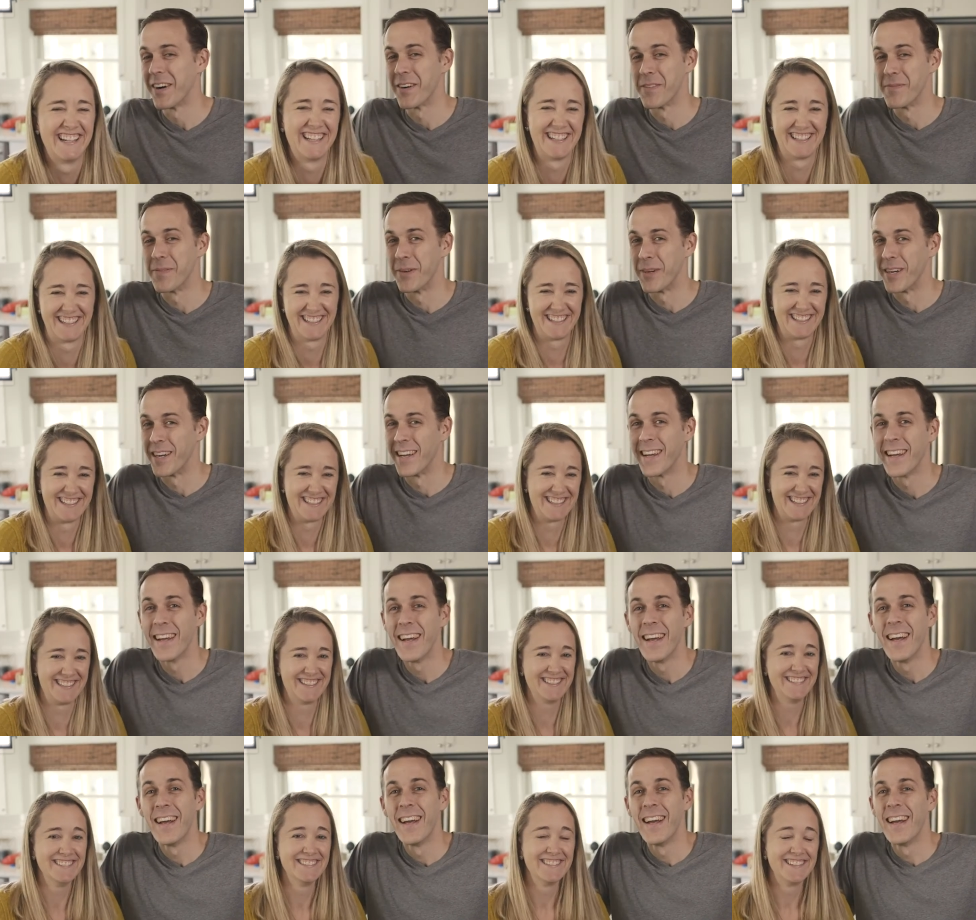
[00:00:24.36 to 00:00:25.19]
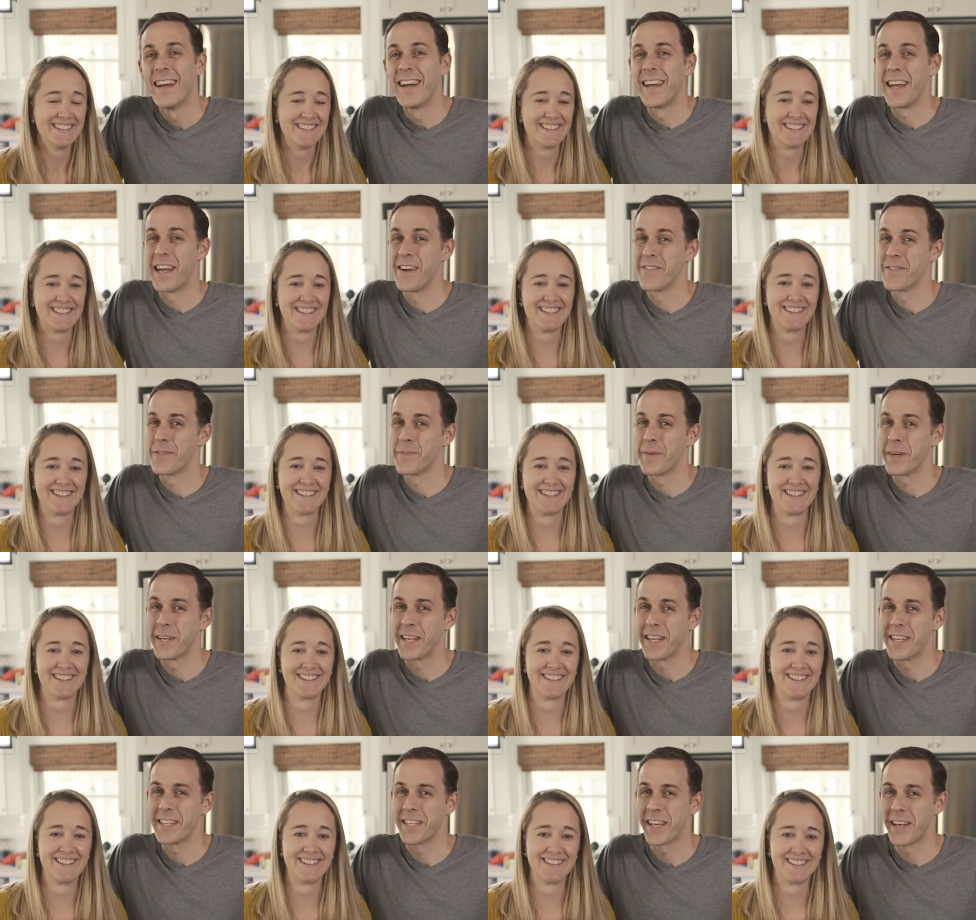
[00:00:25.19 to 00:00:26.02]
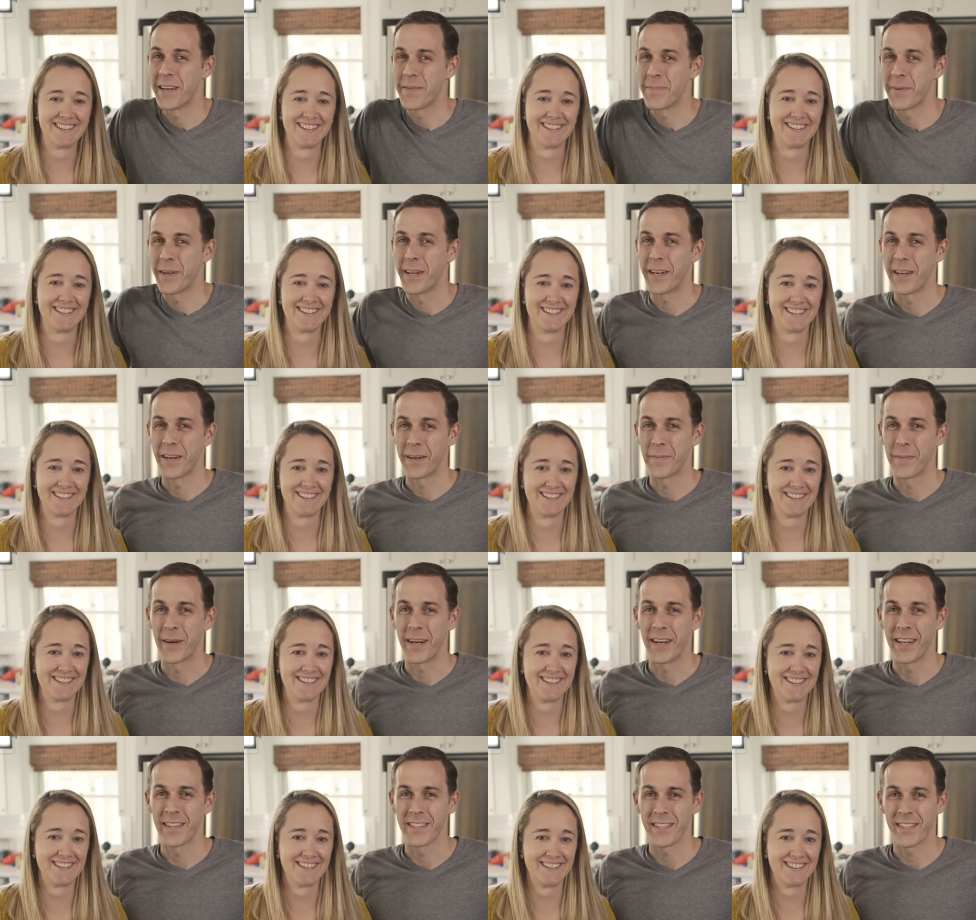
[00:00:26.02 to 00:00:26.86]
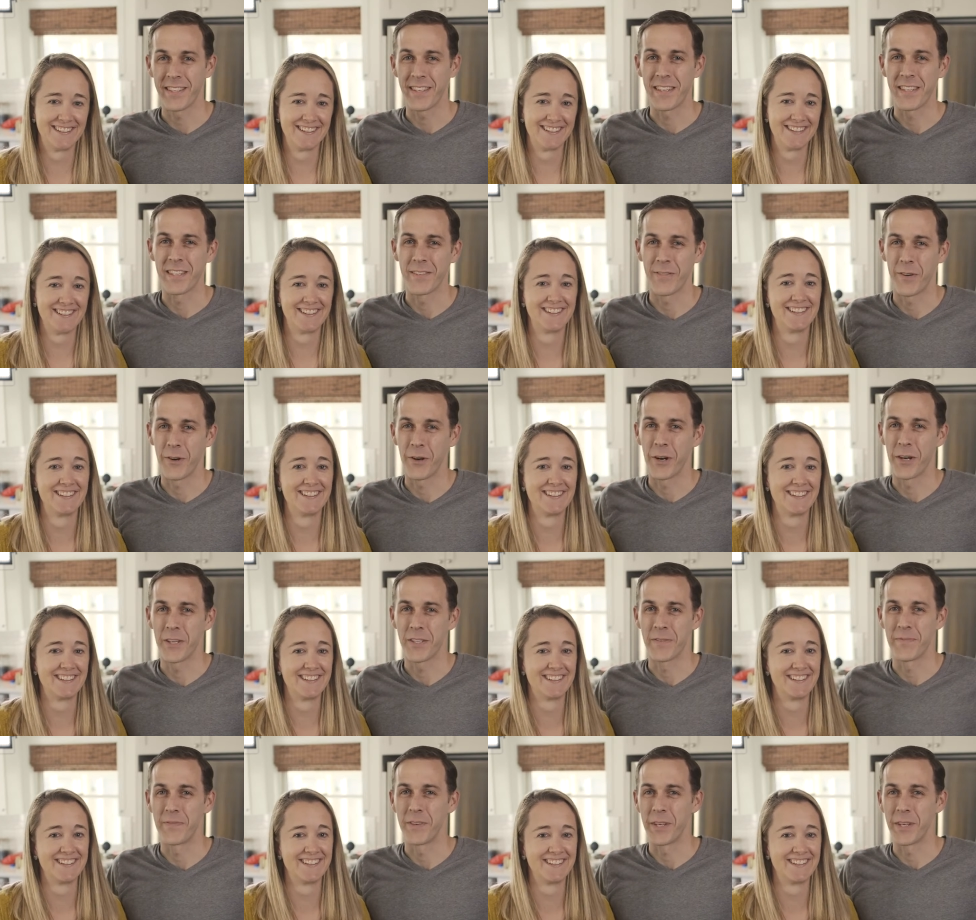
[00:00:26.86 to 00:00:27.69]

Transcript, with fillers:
Speaker 1: Oh boy. Hey everybody, Jen and Pete here behind the scenes of our awesome